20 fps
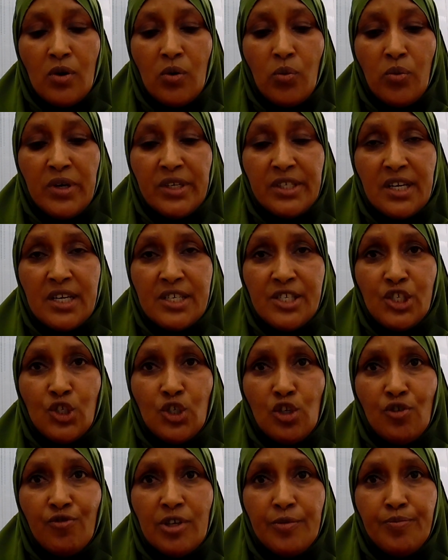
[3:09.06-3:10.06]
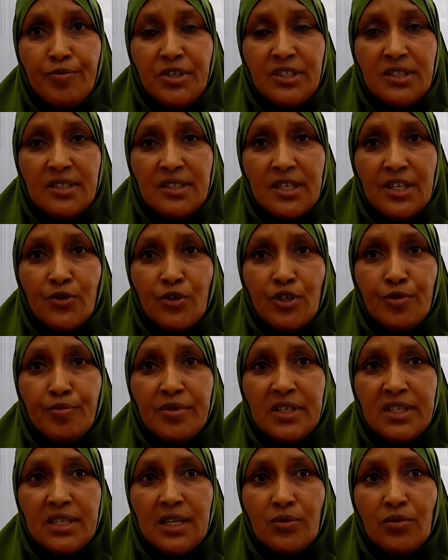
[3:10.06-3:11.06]
where transition of the patients has not
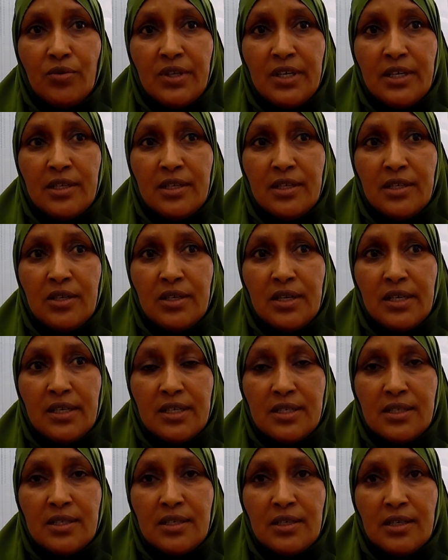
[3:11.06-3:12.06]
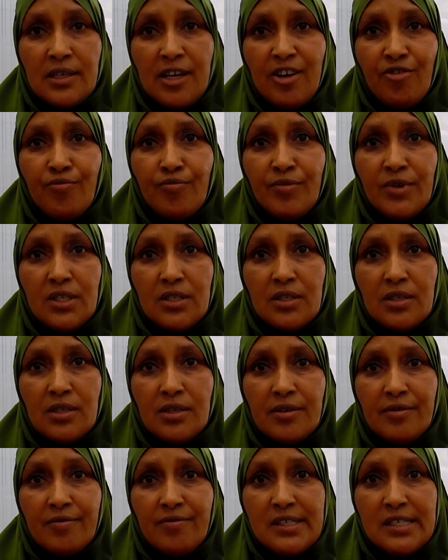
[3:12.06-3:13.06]
been done to the nearest government
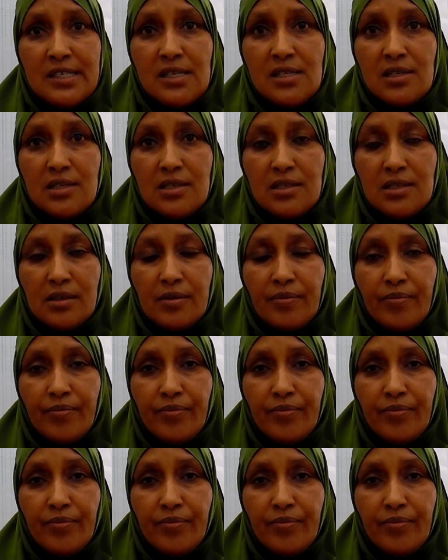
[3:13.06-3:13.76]
facility,